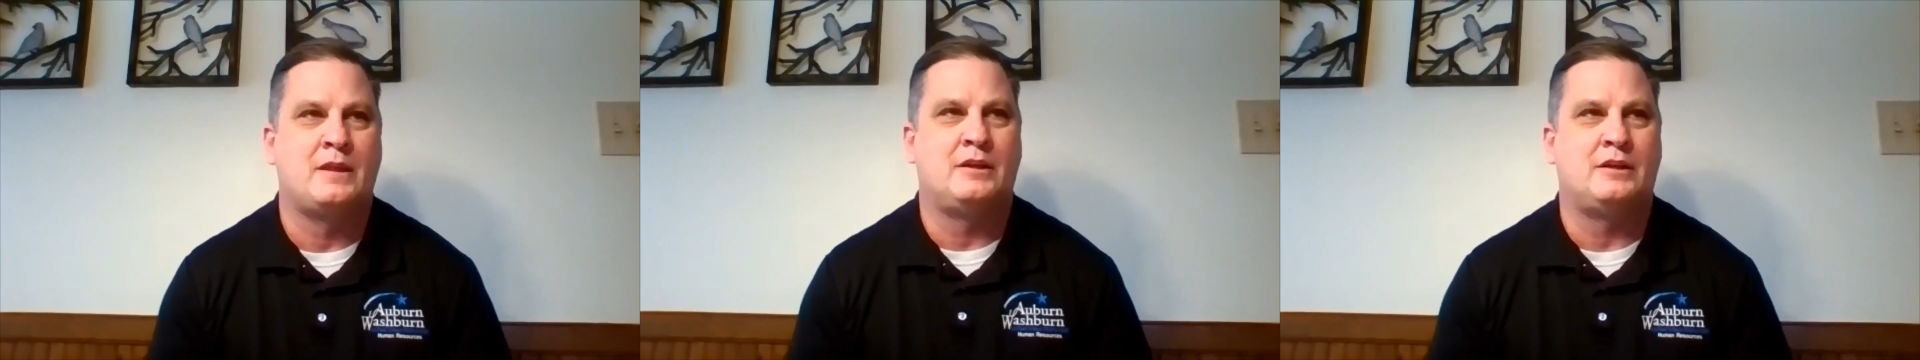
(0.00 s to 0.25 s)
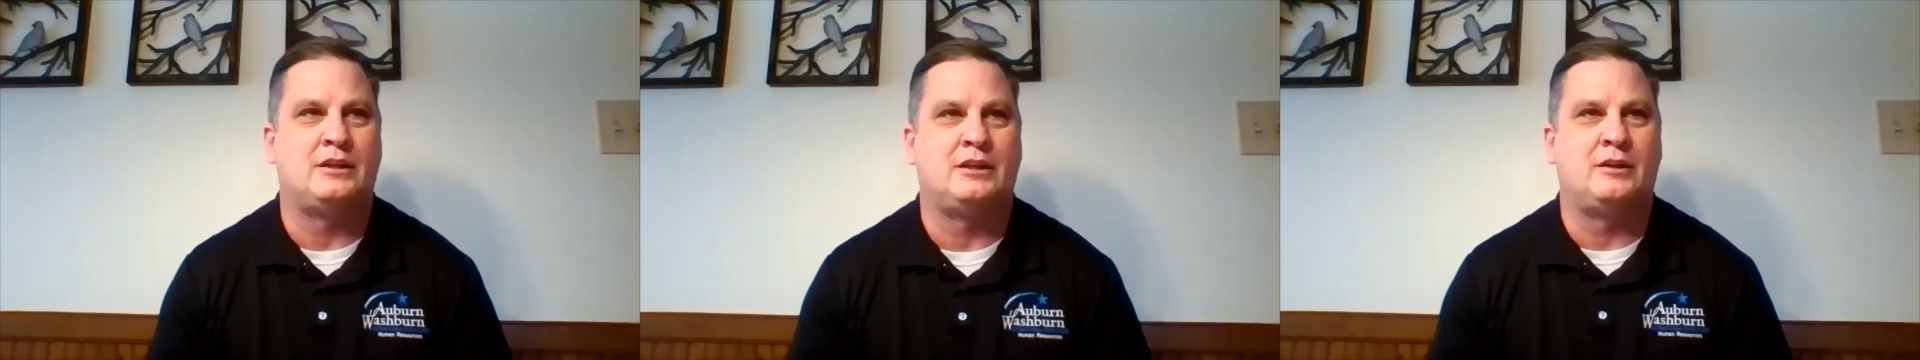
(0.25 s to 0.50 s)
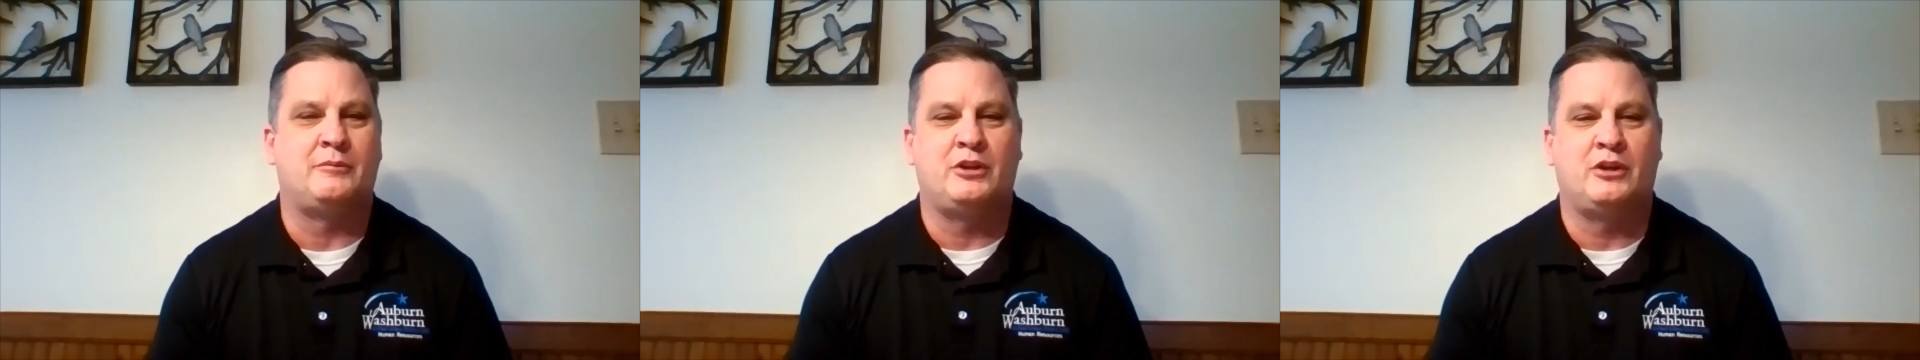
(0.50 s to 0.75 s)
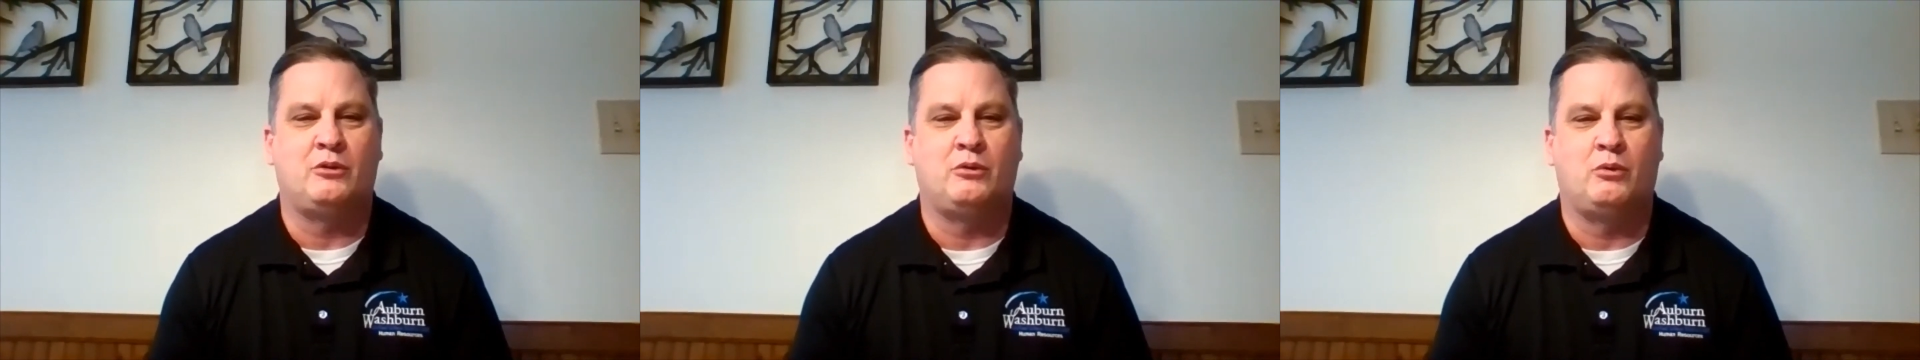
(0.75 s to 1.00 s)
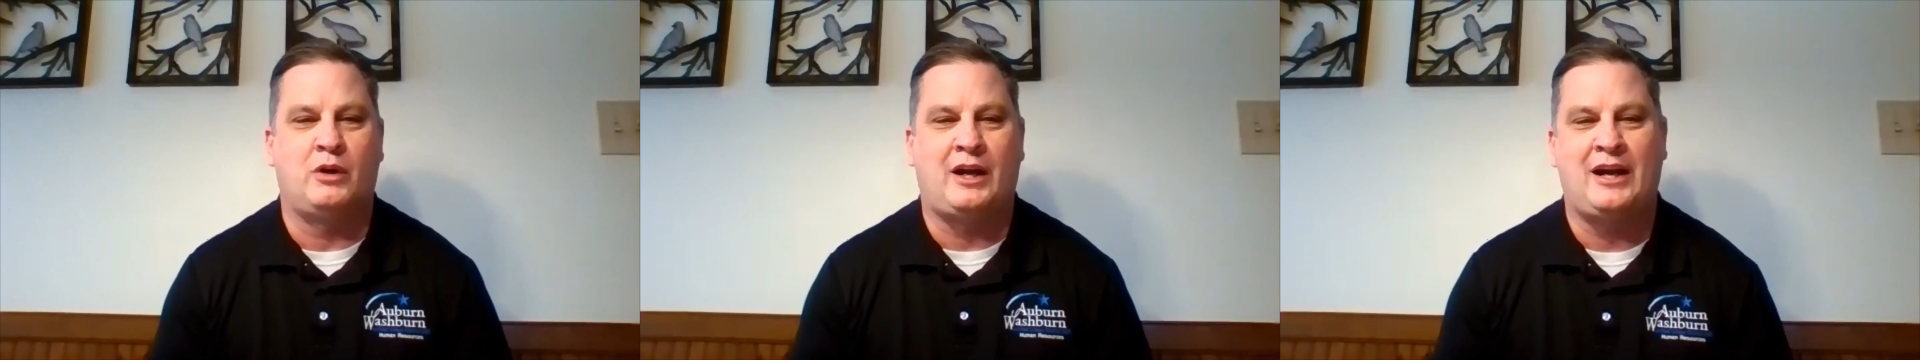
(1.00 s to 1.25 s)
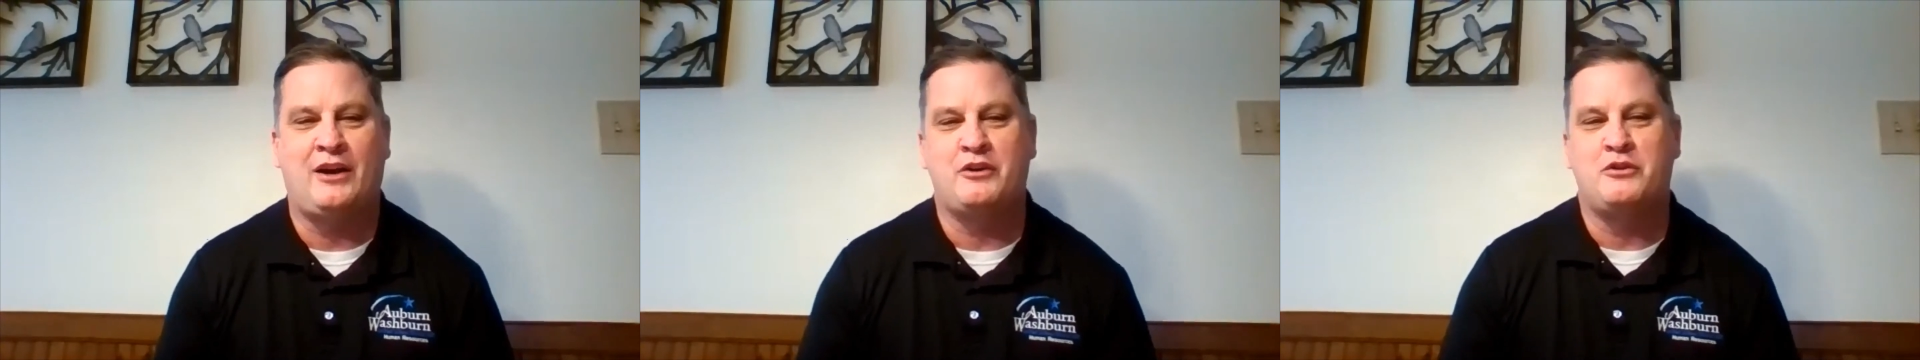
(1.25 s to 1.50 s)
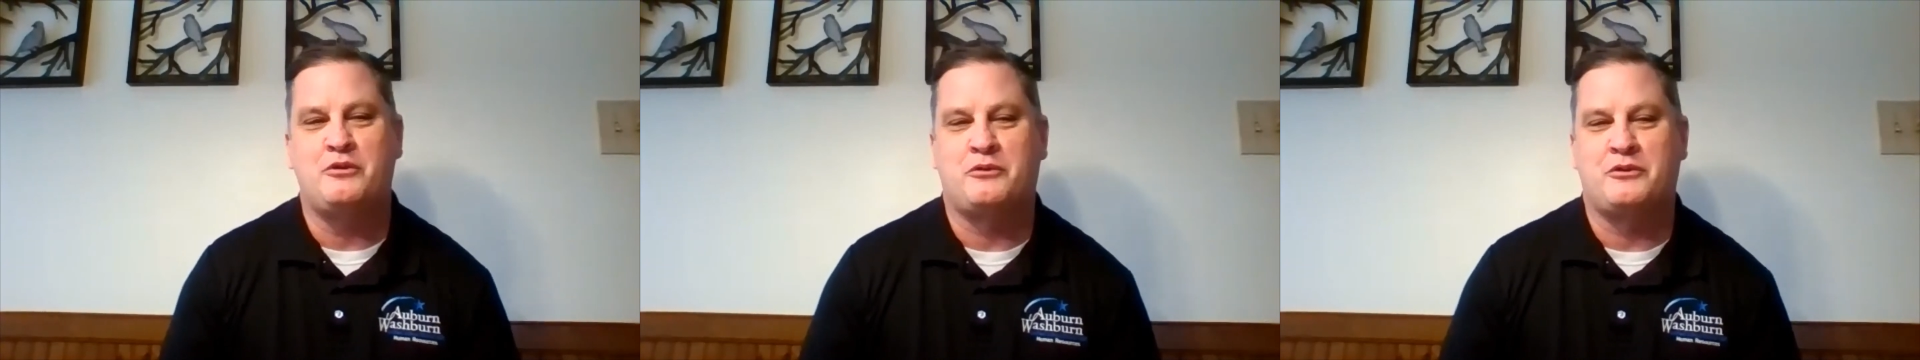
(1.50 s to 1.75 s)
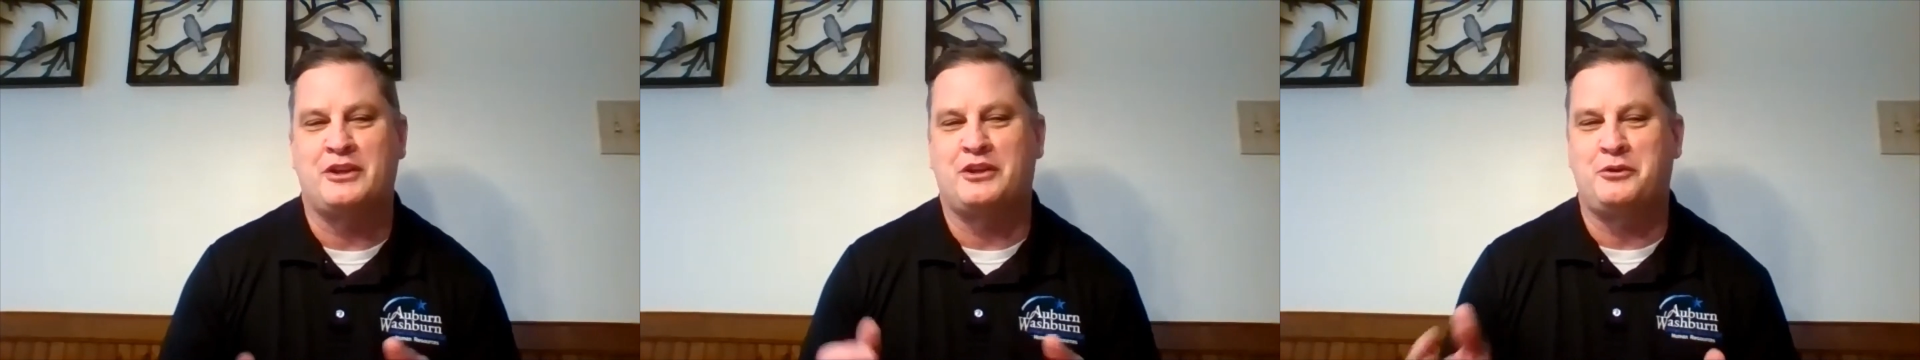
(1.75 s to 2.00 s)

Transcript: you know, how you think